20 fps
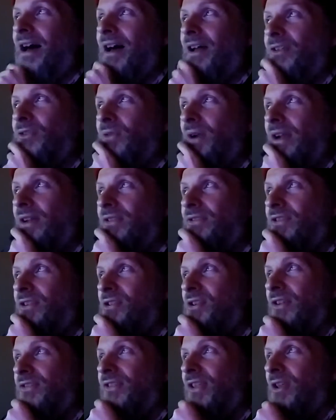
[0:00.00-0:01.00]
trying to
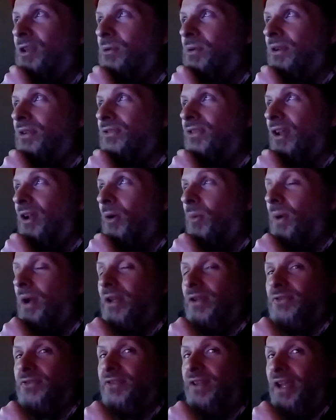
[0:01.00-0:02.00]
suggest that you can take away
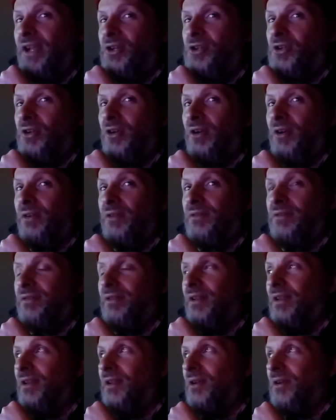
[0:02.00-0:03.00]
his nature
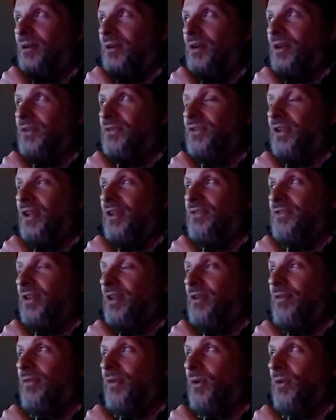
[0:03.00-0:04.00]
or his
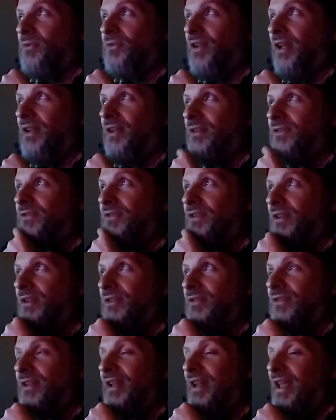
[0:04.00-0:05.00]
evil
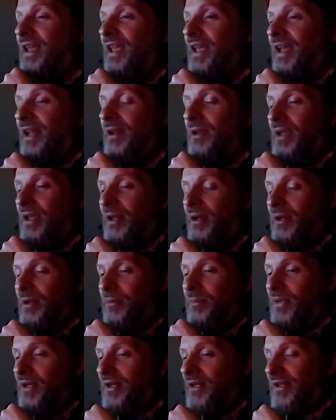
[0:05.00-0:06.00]
tendencies. It
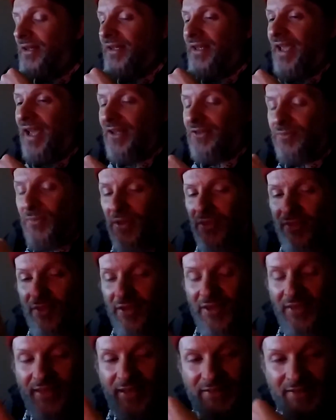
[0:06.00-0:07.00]
immediately has me
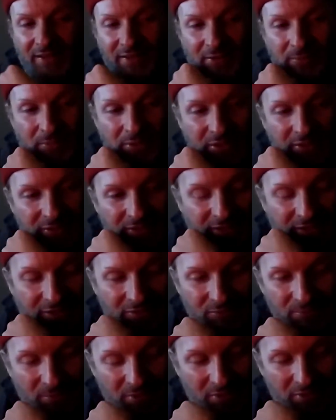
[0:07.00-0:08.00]
thinking, that line immediately
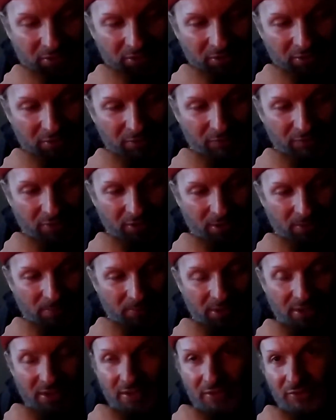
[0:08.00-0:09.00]
has me thinking of
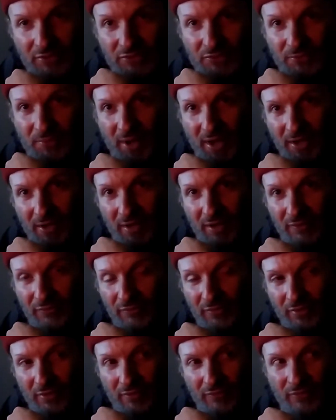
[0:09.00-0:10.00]
this track
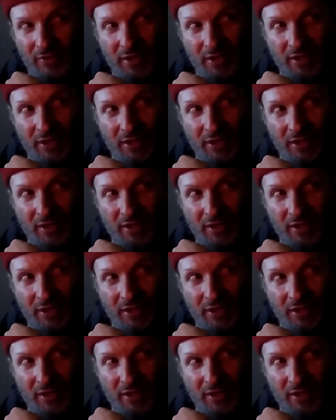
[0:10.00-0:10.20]
off of